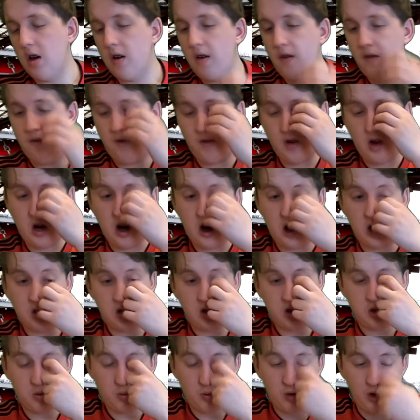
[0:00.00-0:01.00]
for
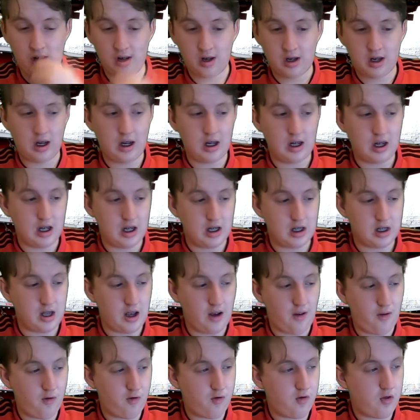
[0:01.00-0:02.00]
us, we're looking at it as
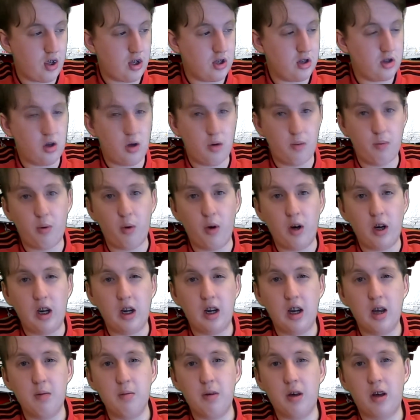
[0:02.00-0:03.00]
if there's no point
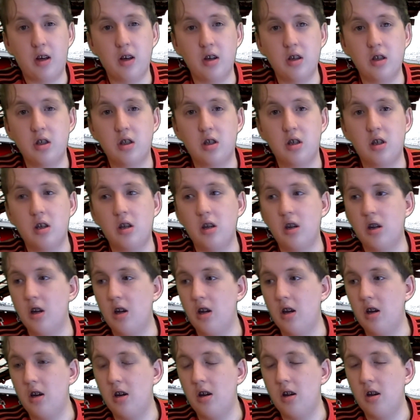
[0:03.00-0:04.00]
in it, because
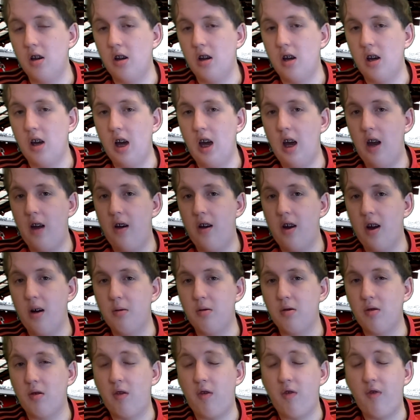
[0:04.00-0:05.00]
in
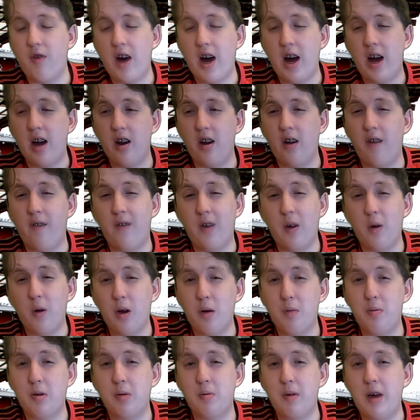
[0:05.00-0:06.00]
terms of a fan and a
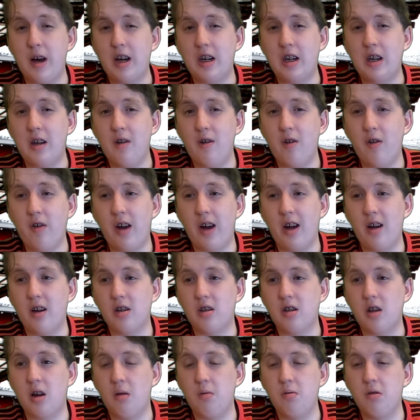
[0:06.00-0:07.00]
viewing perspective, and
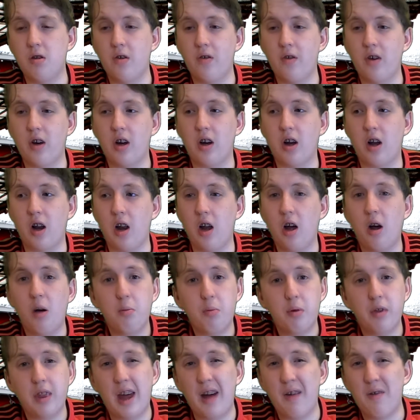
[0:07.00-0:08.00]
in terms of a
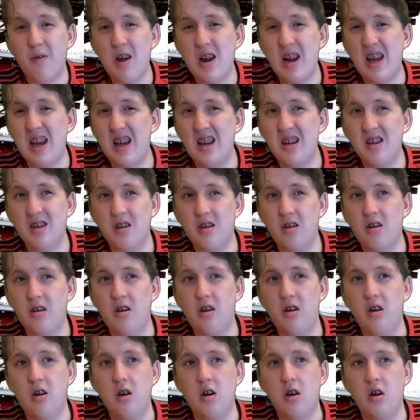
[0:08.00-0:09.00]
club, there really
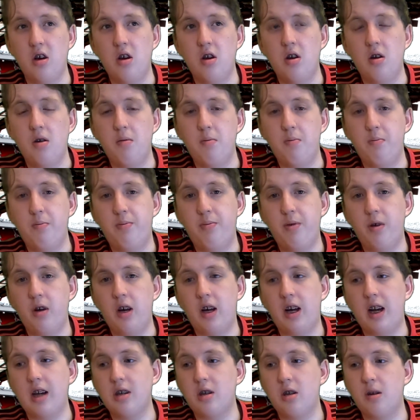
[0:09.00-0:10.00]
isn't. But
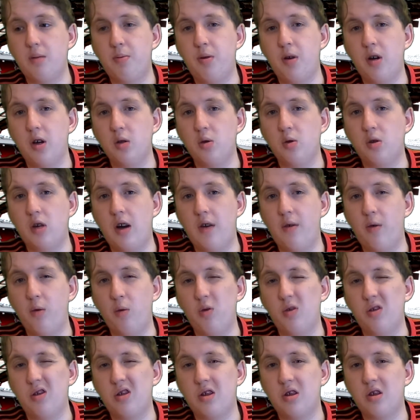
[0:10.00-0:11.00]
I guess on a personal
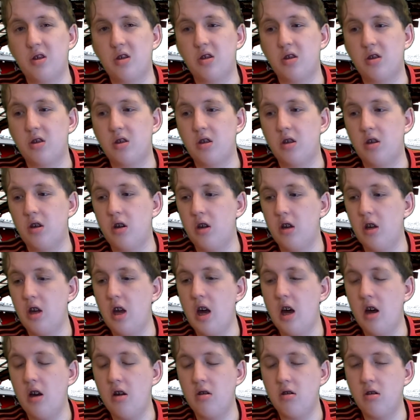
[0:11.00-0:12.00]
level, it's
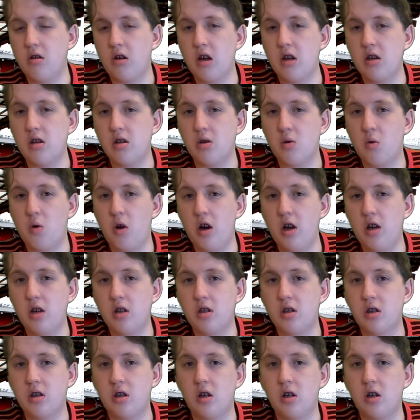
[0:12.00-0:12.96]
quite a